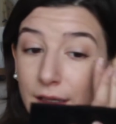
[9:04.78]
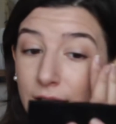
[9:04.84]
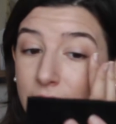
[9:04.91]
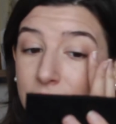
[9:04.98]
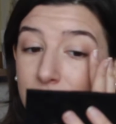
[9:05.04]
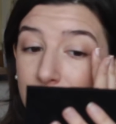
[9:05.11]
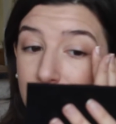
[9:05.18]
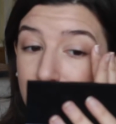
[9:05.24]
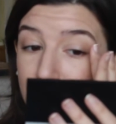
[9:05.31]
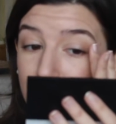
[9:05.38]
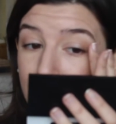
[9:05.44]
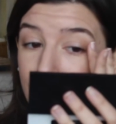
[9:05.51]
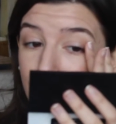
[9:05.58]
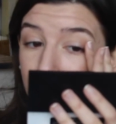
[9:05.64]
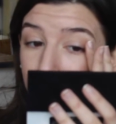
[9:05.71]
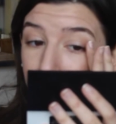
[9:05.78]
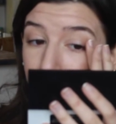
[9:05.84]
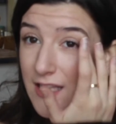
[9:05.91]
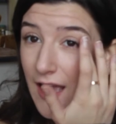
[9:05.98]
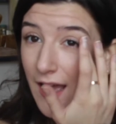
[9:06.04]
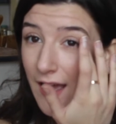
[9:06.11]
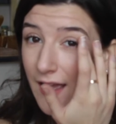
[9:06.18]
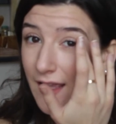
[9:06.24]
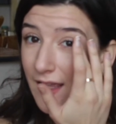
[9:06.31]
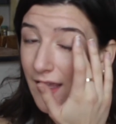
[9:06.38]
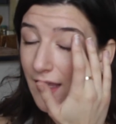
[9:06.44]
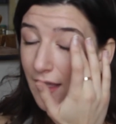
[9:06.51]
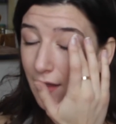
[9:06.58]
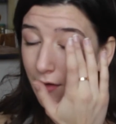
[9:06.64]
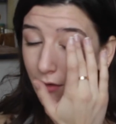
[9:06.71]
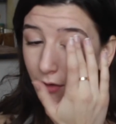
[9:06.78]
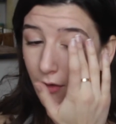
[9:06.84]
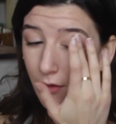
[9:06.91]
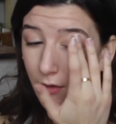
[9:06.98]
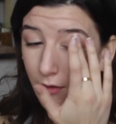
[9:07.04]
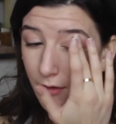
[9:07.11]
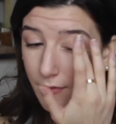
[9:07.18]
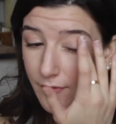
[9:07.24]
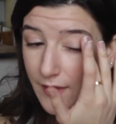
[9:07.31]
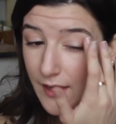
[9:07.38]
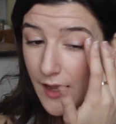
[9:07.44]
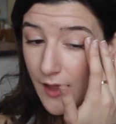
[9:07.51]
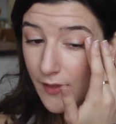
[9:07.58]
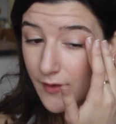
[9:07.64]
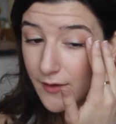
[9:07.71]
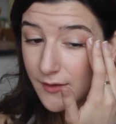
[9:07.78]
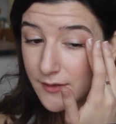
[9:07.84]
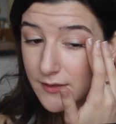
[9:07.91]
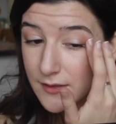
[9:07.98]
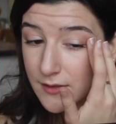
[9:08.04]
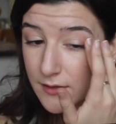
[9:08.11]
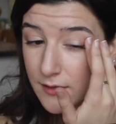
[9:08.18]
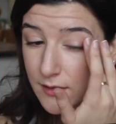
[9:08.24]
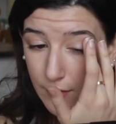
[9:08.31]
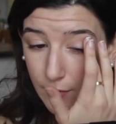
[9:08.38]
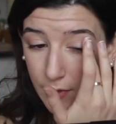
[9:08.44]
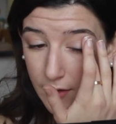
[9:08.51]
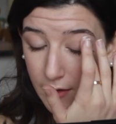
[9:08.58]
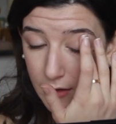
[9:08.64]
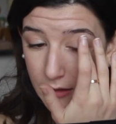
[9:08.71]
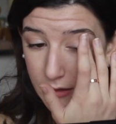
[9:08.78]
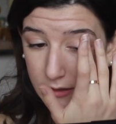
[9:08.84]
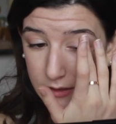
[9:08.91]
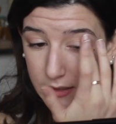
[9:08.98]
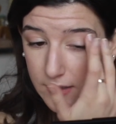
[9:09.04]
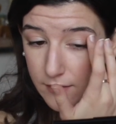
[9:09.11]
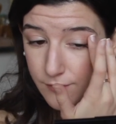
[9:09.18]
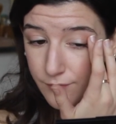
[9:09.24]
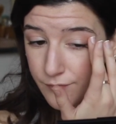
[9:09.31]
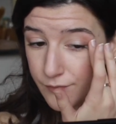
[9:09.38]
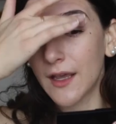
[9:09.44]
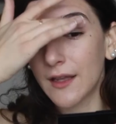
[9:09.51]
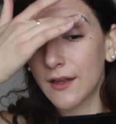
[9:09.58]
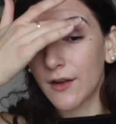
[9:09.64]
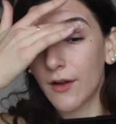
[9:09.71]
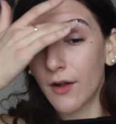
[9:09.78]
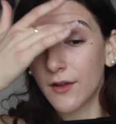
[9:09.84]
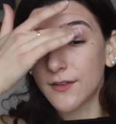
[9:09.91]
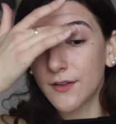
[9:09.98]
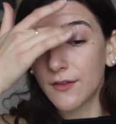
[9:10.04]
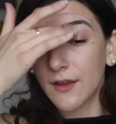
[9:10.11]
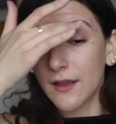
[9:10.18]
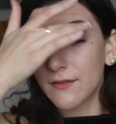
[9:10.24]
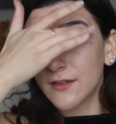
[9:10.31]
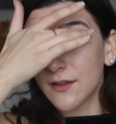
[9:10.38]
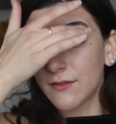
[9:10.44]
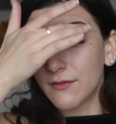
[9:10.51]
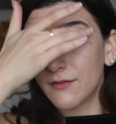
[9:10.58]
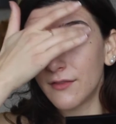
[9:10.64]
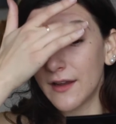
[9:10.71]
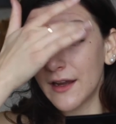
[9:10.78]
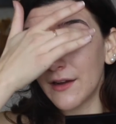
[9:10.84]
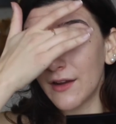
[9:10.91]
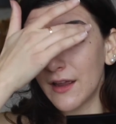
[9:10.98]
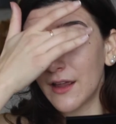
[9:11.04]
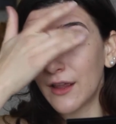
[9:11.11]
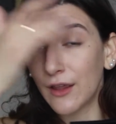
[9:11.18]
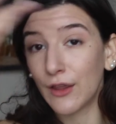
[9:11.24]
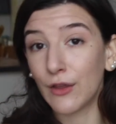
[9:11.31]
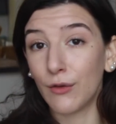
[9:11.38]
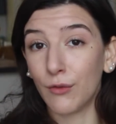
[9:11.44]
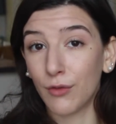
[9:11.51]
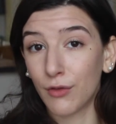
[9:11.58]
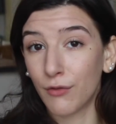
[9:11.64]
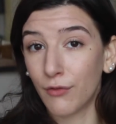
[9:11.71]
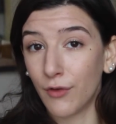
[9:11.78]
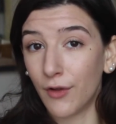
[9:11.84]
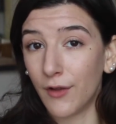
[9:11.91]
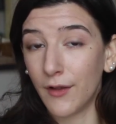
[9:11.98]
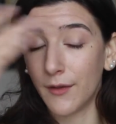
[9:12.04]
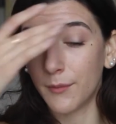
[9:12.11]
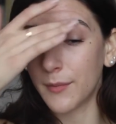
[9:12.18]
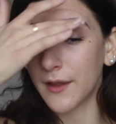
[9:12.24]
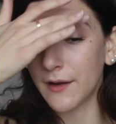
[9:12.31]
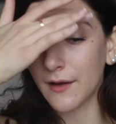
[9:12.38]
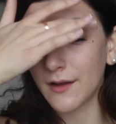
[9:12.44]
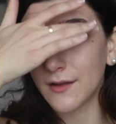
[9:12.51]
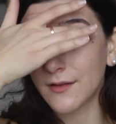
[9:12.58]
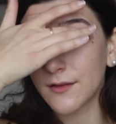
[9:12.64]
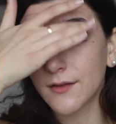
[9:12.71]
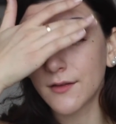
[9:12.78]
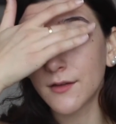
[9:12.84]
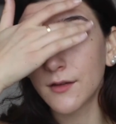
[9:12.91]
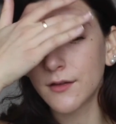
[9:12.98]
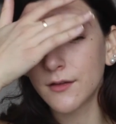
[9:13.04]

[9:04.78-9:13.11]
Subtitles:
this is to tie in all of the colors that we are using, and it also gives a very youthful appearance.